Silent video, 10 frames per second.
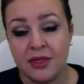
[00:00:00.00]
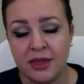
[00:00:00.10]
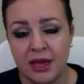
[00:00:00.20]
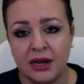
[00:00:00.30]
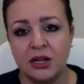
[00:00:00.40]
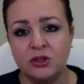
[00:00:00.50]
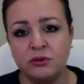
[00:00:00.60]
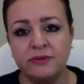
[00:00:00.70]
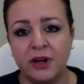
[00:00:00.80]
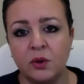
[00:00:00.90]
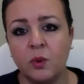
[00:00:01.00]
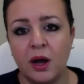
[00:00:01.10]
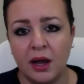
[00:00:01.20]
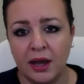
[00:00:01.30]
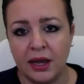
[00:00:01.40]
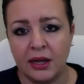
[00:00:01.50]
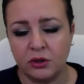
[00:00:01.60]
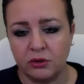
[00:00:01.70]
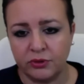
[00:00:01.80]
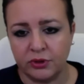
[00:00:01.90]
And then I do a very wide
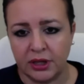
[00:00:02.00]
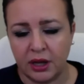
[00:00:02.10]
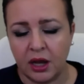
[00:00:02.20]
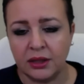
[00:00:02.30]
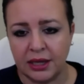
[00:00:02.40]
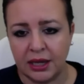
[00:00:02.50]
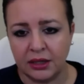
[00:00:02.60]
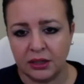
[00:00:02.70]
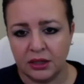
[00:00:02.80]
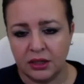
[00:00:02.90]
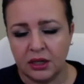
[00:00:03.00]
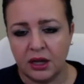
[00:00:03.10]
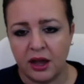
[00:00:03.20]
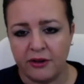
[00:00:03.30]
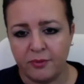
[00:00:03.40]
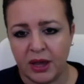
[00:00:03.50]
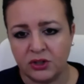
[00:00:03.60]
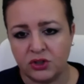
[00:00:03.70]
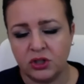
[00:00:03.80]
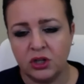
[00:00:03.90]
overlay onlay of
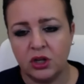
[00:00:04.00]
mesh